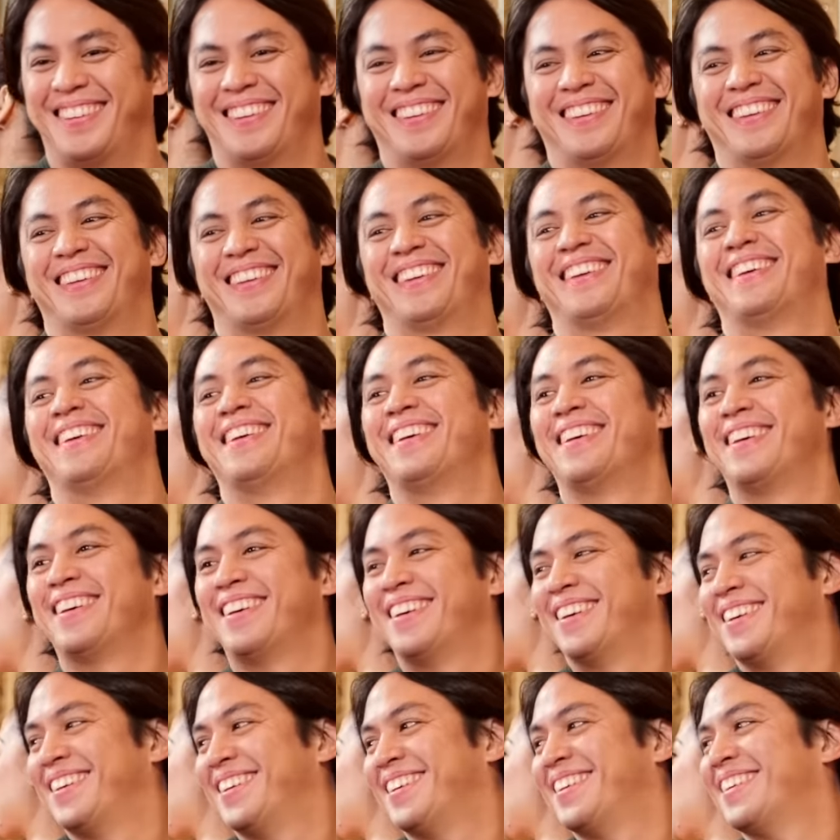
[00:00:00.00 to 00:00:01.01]

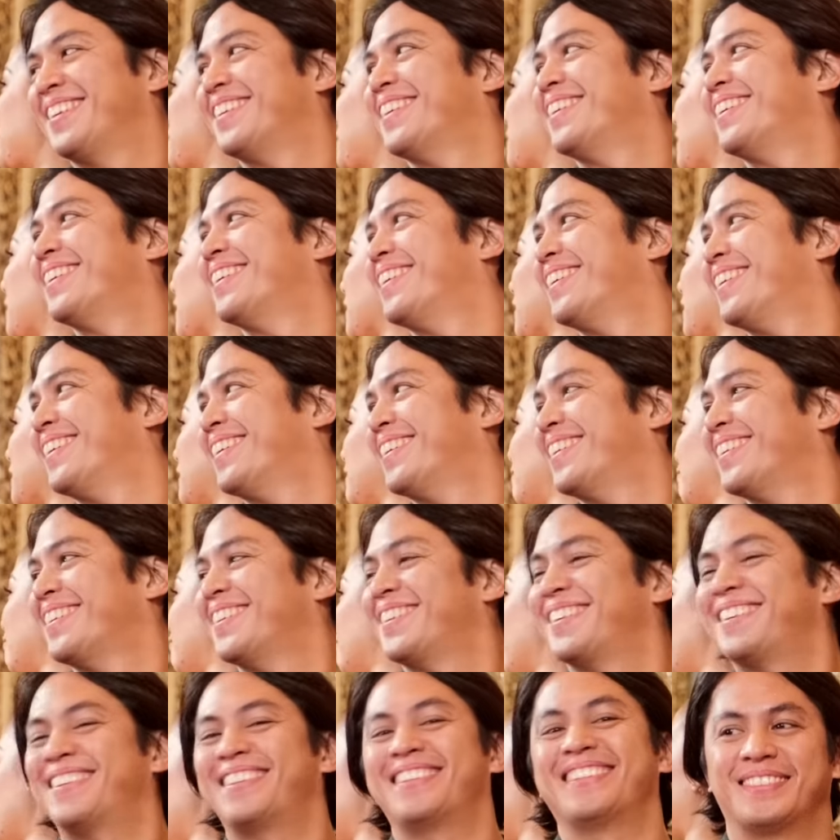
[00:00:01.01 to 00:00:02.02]

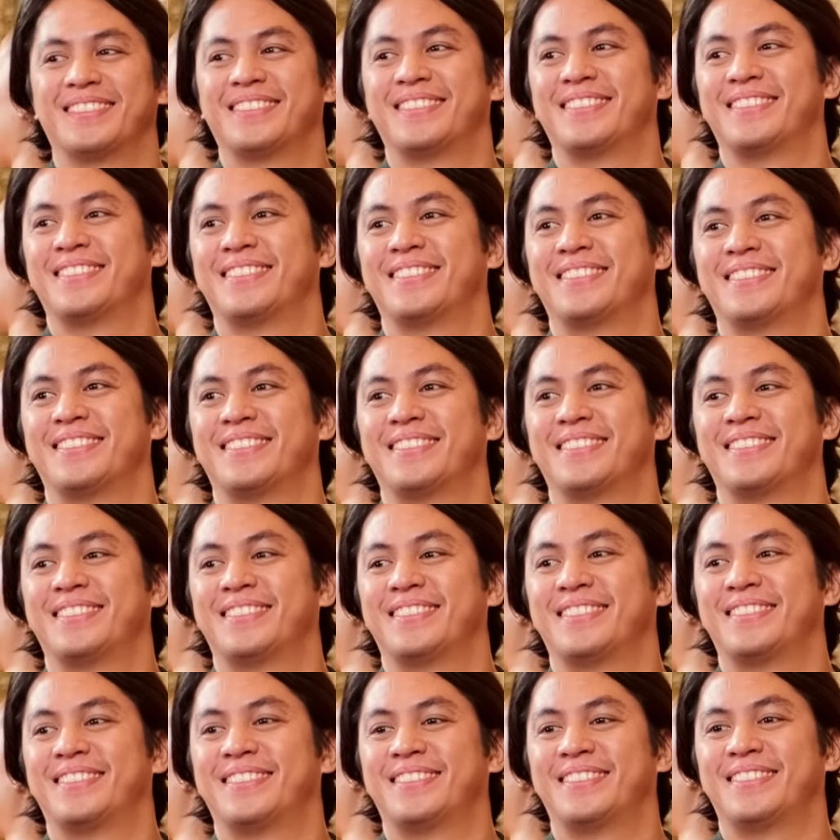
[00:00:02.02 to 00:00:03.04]

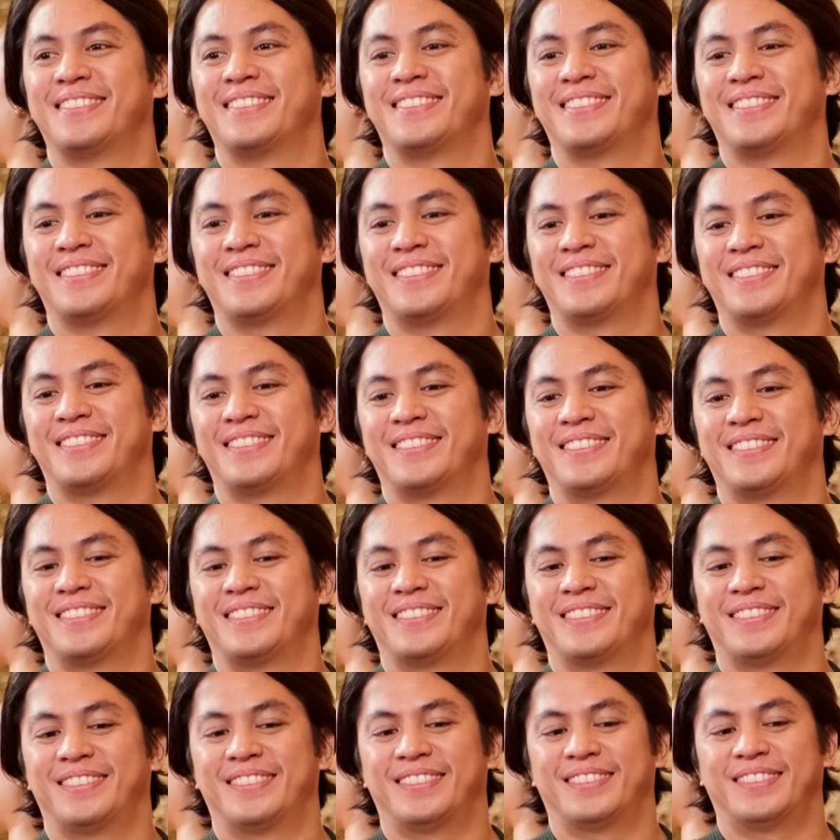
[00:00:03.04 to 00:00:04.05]

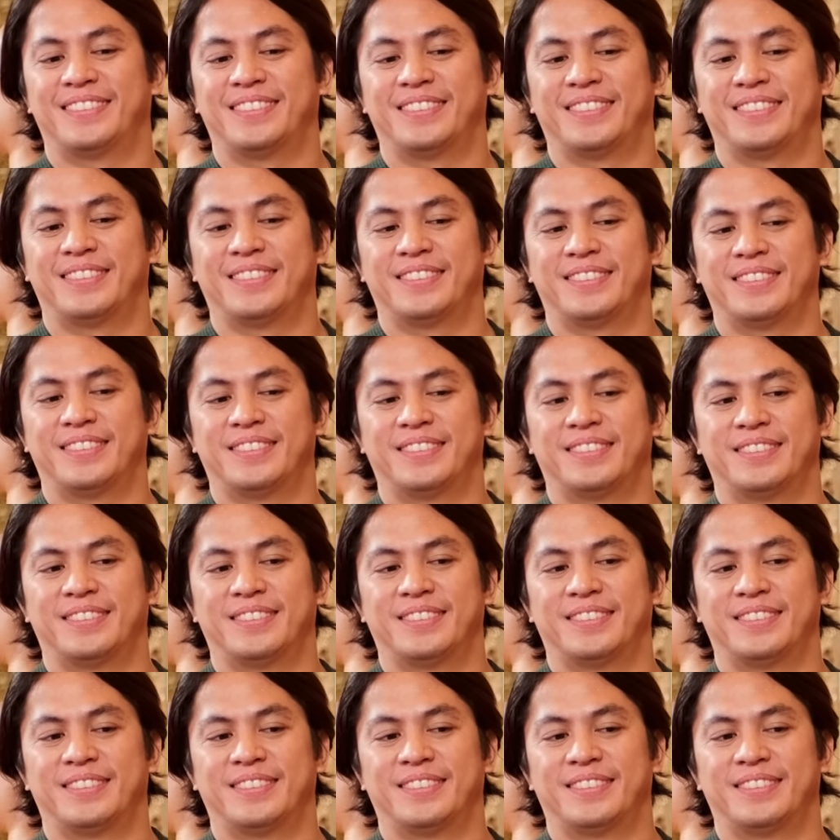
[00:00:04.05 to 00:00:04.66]
(silent)